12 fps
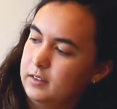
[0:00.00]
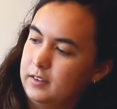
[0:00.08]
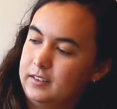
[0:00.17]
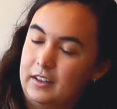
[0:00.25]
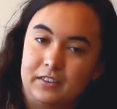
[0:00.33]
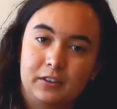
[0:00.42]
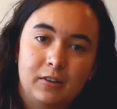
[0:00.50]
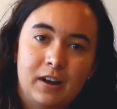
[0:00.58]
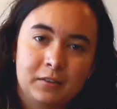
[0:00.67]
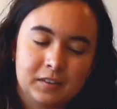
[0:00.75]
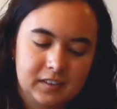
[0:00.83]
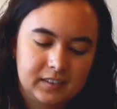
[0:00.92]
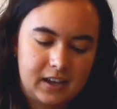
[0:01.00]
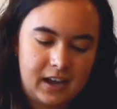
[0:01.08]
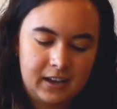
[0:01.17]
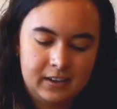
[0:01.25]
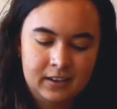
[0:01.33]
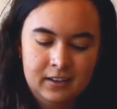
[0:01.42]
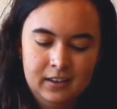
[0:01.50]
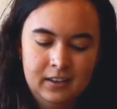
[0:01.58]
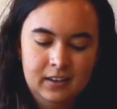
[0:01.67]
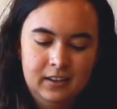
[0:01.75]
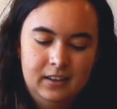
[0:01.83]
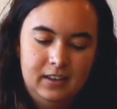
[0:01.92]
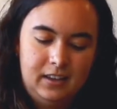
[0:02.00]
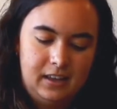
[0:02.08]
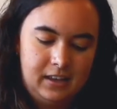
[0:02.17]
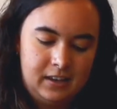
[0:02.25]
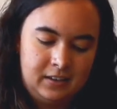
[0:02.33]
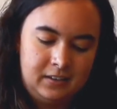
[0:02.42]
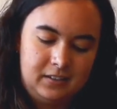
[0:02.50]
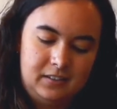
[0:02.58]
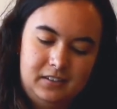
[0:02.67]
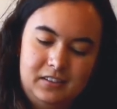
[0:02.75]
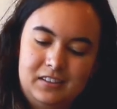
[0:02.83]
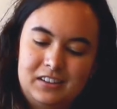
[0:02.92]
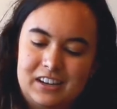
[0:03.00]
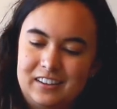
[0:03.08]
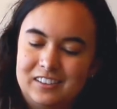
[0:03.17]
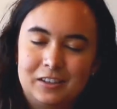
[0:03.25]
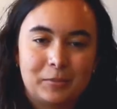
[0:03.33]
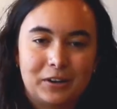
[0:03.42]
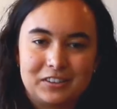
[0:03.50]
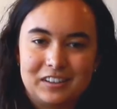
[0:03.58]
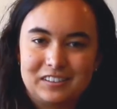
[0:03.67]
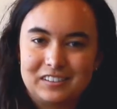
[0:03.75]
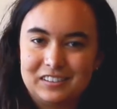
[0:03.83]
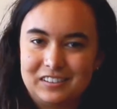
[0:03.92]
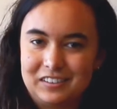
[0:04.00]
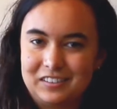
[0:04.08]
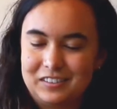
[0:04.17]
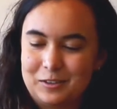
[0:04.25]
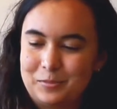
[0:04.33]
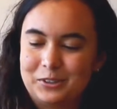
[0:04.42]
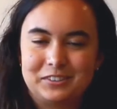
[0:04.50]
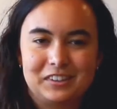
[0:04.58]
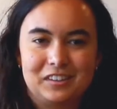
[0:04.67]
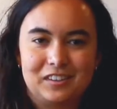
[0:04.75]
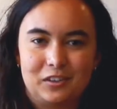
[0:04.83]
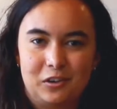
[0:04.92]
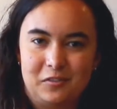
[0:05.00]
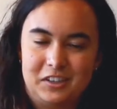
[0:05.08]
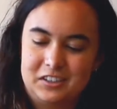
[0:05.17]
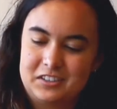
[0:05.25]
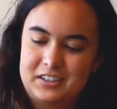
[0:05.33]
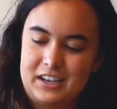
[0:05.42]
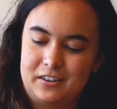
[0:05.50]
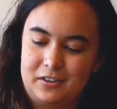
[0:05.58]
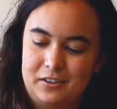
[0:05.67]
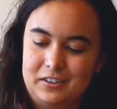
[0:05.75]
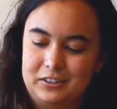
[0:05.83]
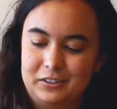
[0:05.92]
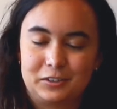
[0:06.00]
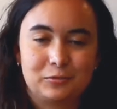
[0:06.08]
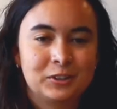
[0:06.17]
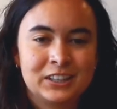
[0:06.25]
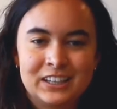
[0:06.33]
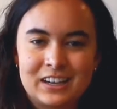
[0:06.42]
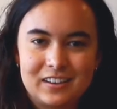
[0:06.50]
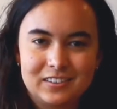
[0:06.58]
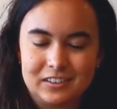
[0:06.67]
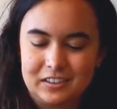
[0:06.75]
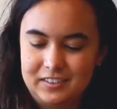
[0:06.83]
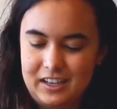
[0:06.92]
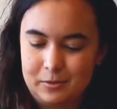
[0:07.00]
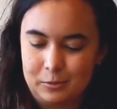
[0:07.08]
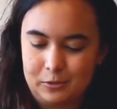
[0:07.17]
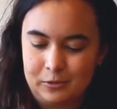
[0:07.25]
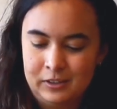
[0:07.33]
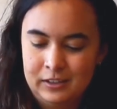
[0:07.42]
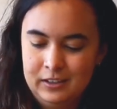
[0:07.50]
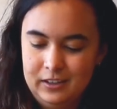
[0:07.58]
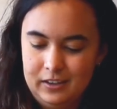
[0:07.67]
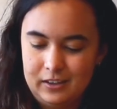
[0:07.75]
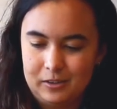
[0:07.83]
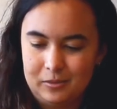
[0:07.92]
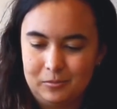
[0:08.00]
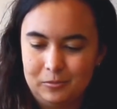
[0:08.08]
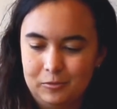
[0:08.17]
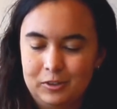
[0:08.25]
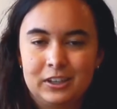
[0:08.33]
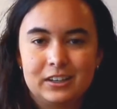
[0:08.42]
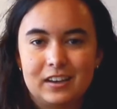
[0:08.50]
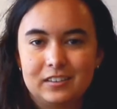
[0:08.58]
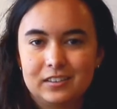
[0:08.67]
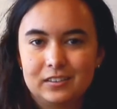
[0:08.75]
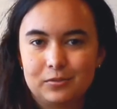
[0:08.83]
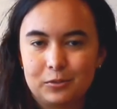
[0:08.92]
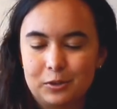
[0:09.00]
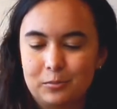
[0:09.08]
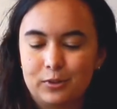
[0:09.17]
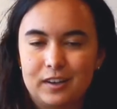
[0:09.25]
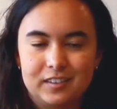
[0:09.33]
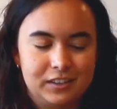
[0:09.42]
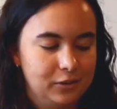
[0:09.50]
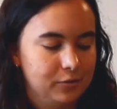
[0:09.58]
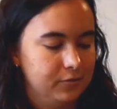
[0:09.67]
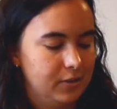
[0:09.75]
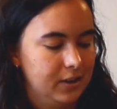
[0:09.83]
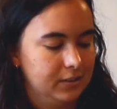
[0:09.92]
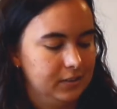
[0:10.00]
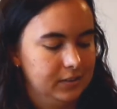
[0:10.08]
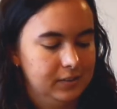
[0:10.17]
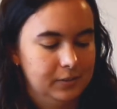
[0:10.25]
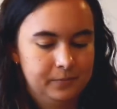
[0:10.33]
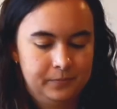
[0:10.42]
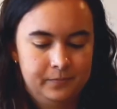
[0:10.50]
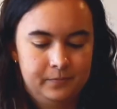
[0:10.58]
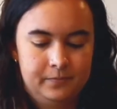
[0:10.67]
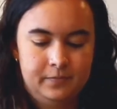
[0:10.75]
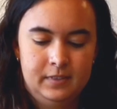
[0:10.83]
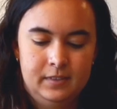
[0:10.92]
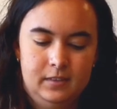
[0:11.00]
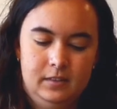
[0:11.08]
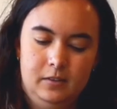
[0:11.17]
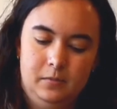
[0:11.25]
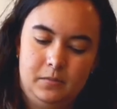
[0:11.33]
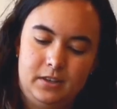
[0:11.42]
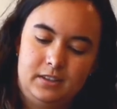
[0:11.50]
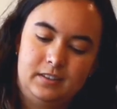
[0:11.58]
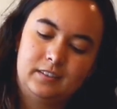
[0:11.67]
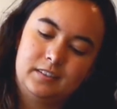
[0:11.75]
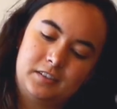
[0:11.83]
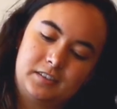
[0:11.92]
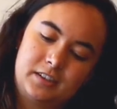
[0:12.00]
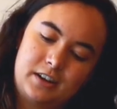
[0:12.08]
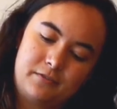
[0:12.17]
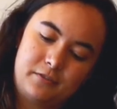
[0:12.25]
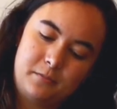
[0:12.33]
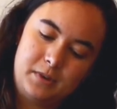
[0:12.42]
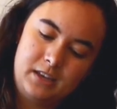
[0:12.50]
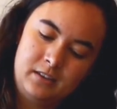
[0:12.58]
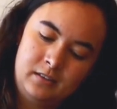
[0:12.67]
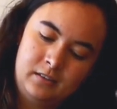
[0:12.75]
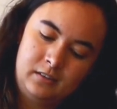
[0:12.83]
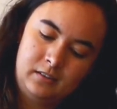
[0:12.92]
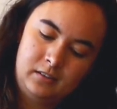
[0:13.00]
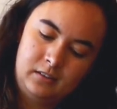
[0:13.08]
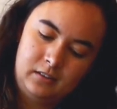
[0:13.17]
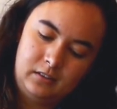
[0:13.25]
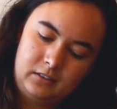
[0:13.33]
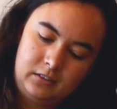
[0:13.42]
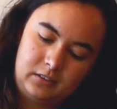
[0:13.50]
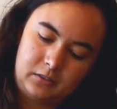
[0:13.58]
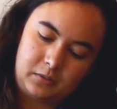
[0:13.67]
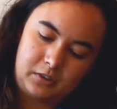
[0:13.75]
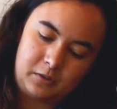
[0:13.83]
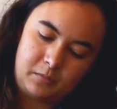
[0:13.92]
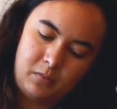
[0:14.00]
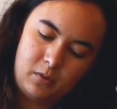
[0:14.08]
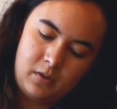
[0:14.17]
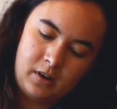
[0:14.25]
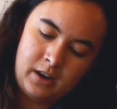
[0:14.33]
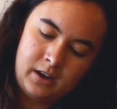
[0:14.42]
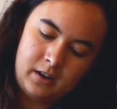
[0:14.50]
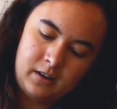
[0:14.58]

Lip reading: set the grounds aside, and the nice thing about this is it's a built-in serving container. It looks really nice on a table, really nice for impressing your friends. But this is just enough for me. So we're gonna pour it,